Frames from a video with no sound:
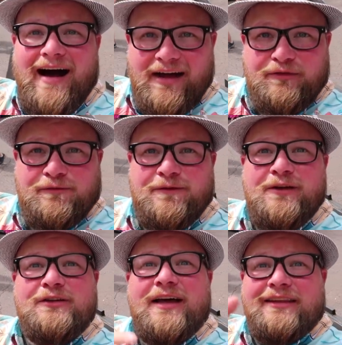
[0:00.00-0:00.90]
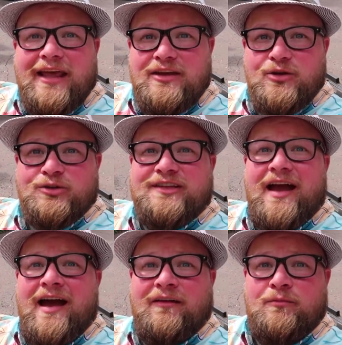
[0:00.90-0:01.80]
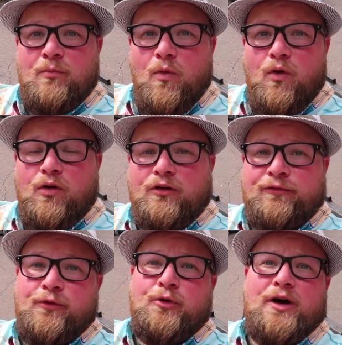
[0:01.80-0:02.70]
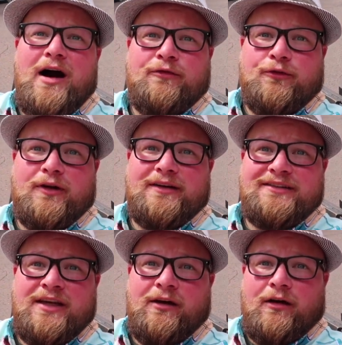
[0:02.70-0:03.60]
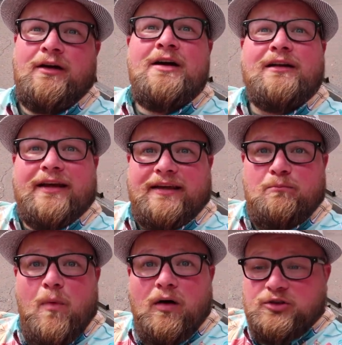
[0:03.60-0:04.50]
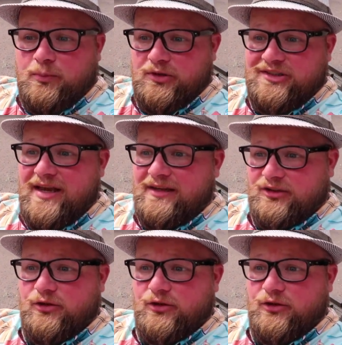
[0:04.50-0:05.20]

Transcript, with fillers: I feel like they used to have more food offerings here, like multiple stands.